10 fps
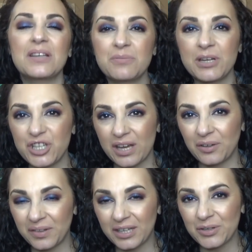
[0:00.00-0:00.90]
back to my
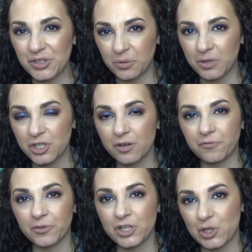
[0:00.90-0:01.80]
channel. Thank you so much
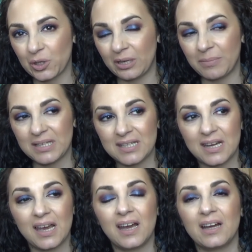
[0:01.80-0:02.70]
for joining me today.